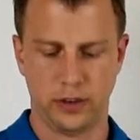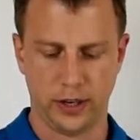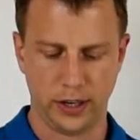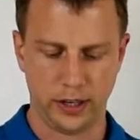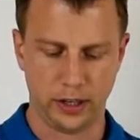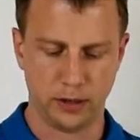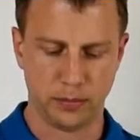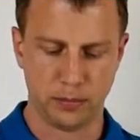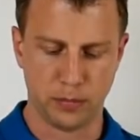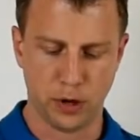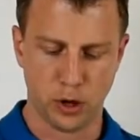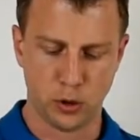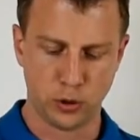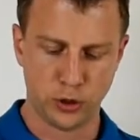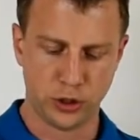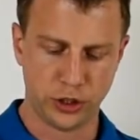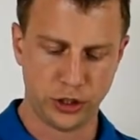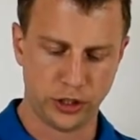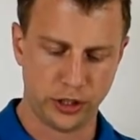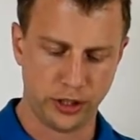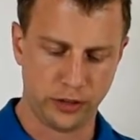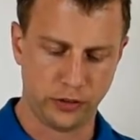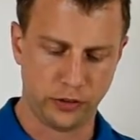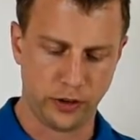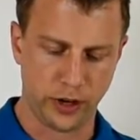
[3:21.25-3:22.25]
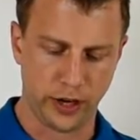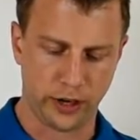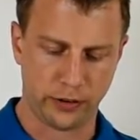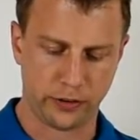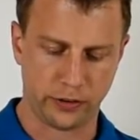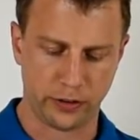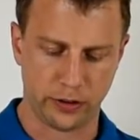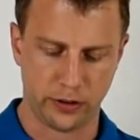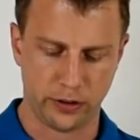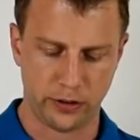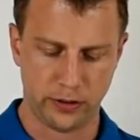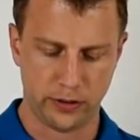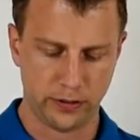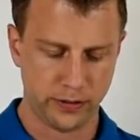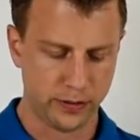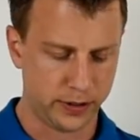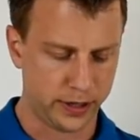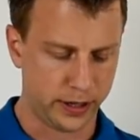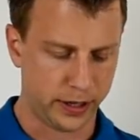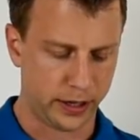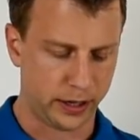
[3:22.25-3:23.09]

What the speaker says: take the motion detector.